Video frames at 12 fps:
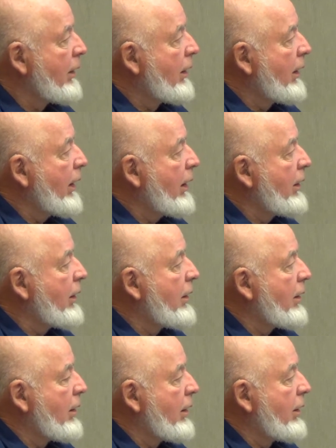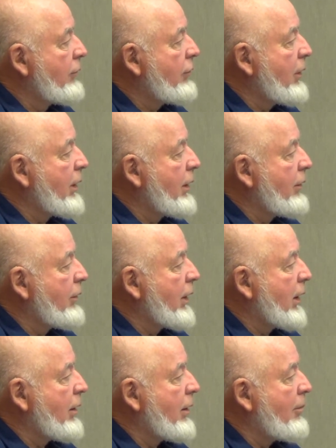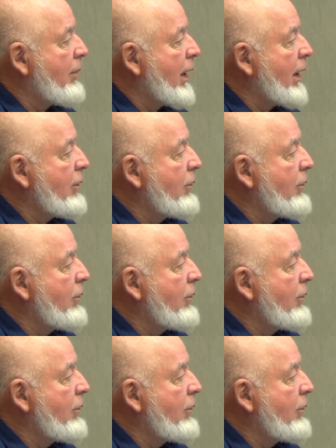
and a man